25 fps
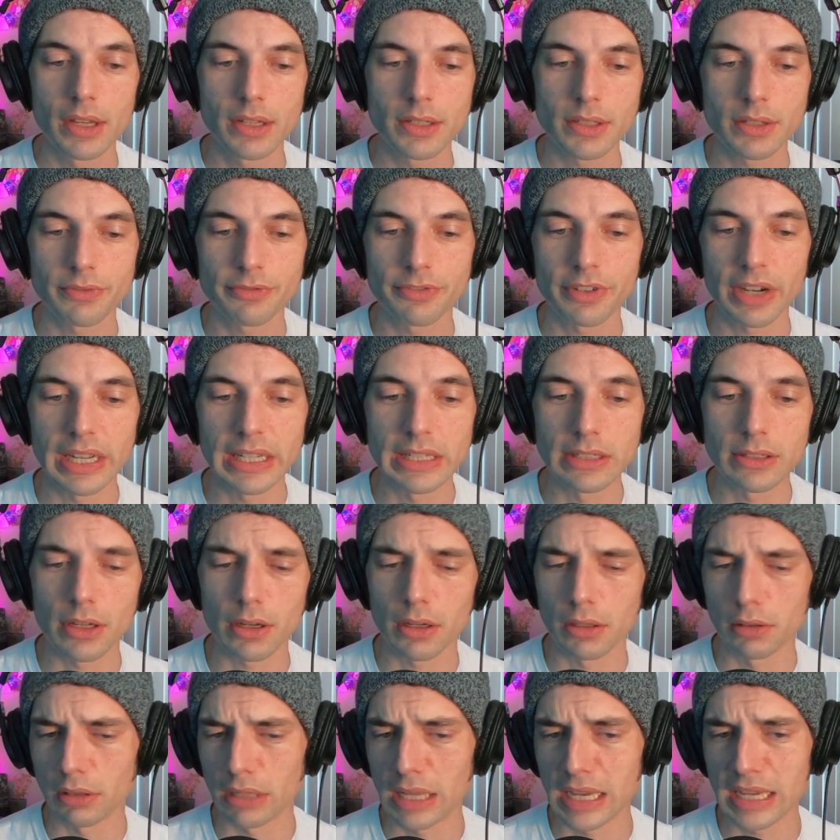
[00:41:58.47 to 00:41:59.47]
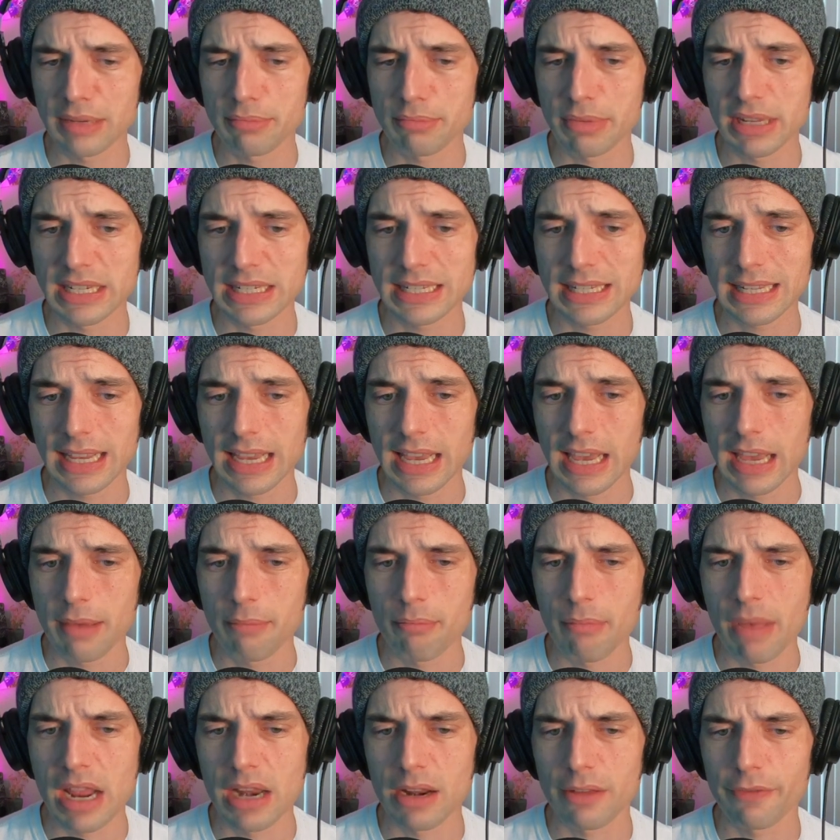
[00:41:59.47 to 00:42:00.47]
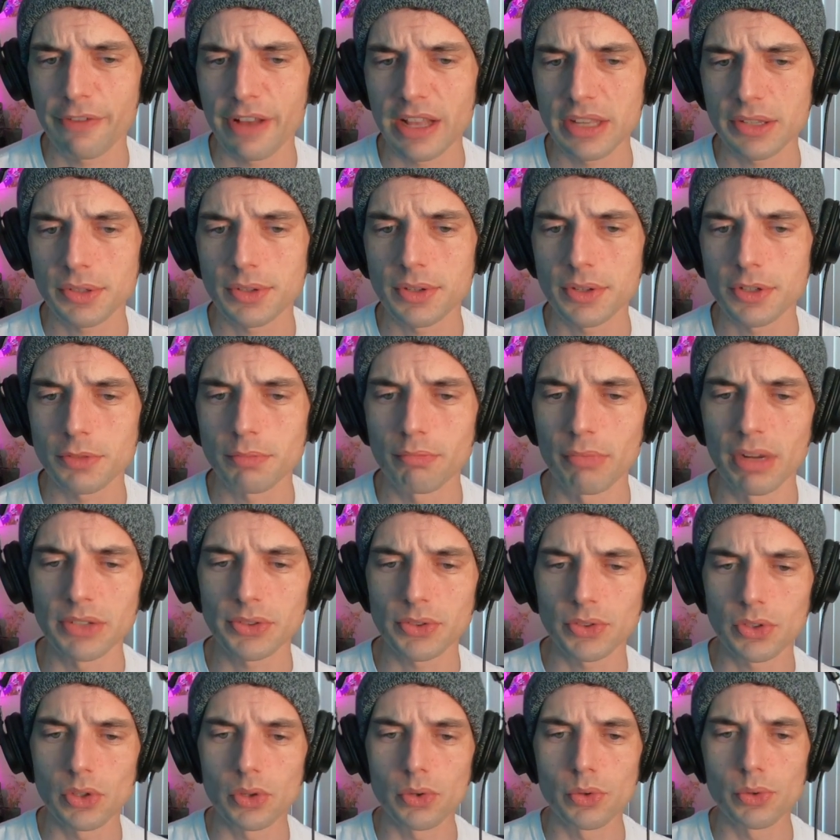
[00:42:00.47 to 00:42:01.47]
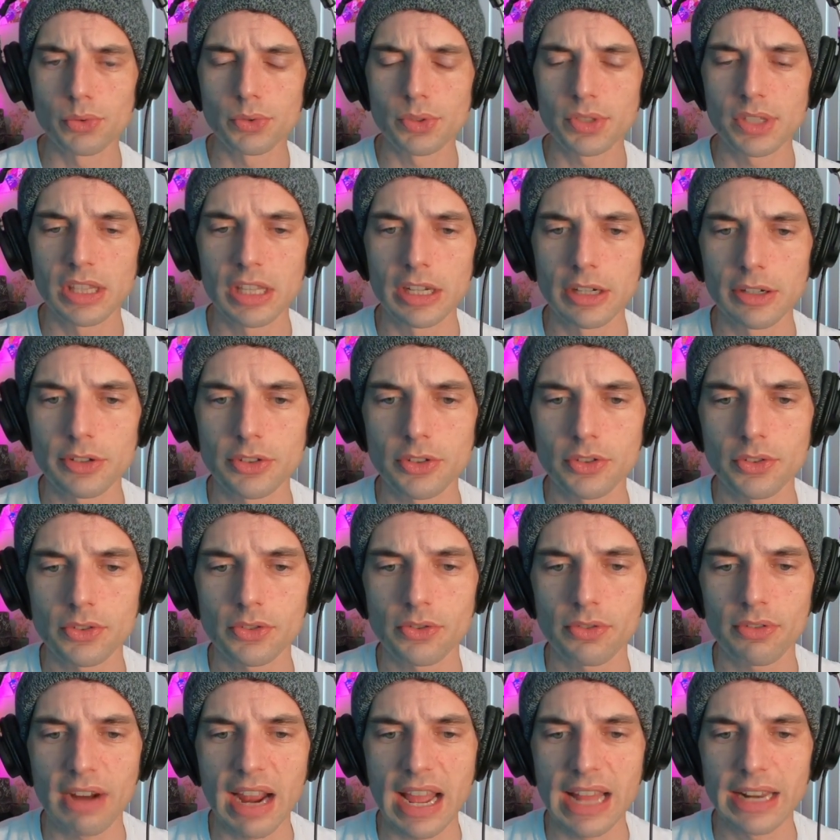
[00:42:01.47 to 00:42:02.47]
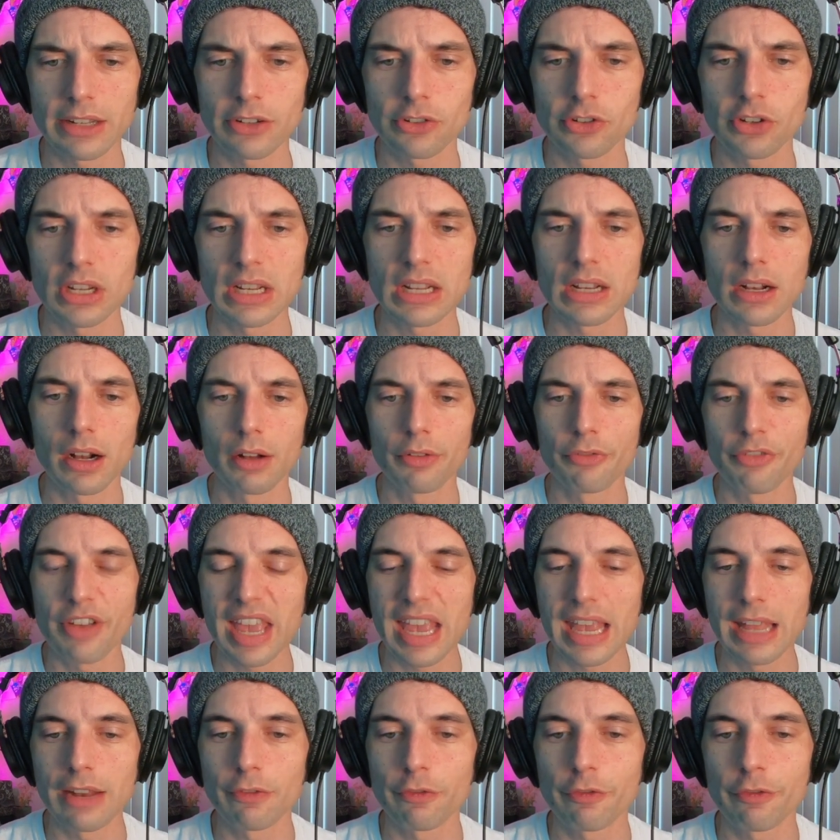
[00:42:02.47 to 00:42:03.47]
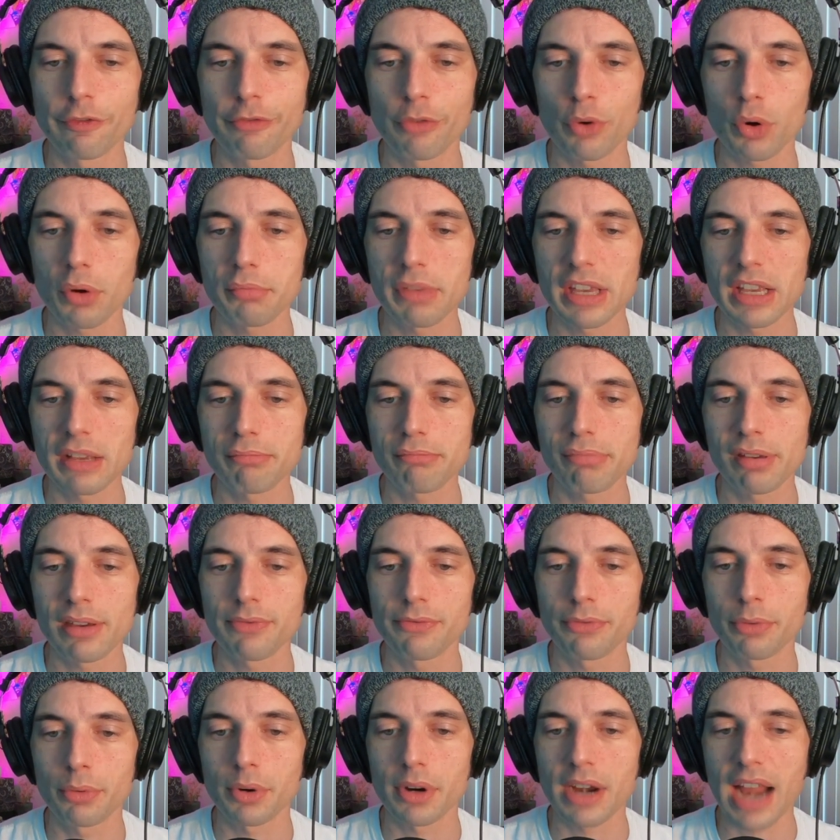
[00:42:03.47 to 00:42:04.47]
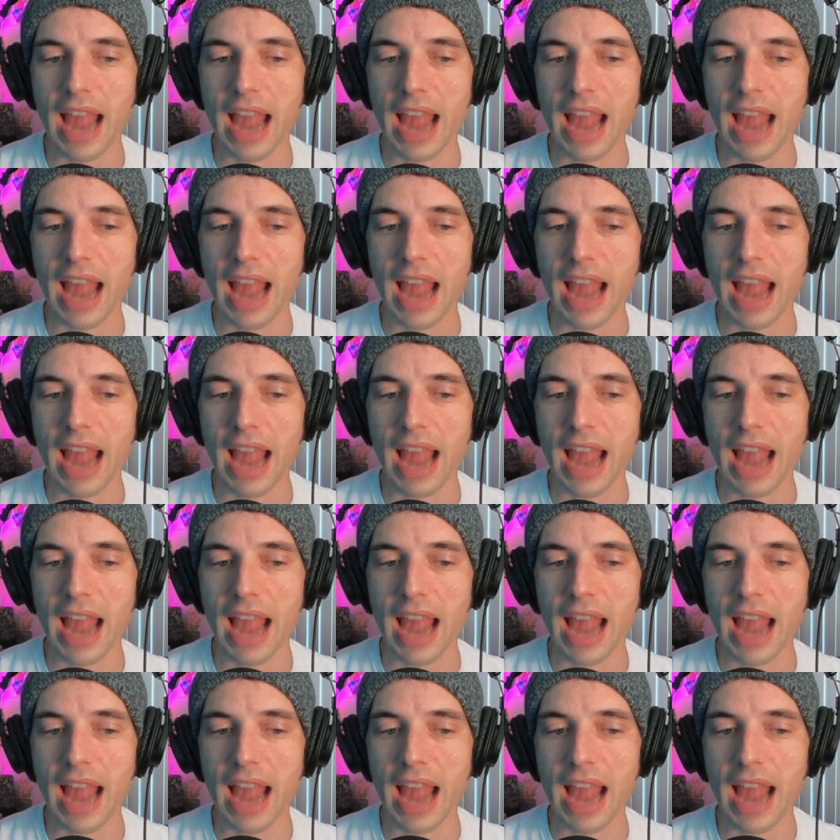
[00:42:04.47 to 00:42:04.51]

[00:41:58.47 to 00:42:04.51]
To find alignment, manifestors must use their strategy of informing before